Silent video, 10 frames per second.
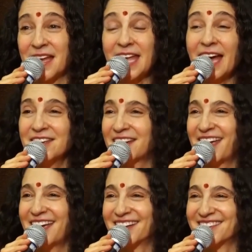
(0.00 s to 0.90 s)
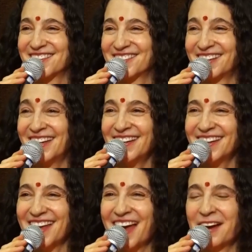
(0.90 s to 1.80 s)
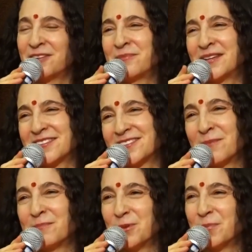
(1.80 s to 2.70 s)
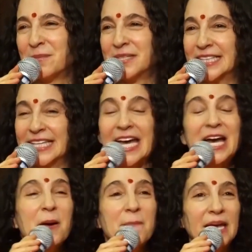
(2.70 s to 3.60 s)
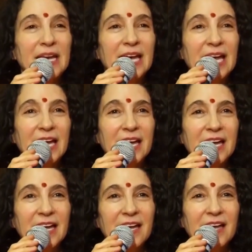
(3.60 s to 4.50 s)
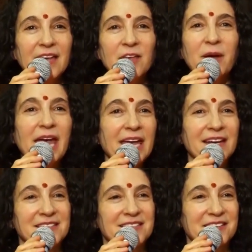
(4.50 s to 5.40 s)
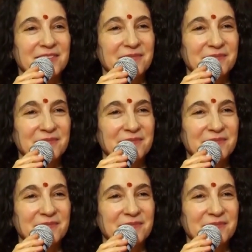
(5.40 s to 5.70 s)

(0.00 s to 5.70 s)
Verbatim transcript: Yeah, you can't, right? I didn't mean to stump you publicly, but you can't.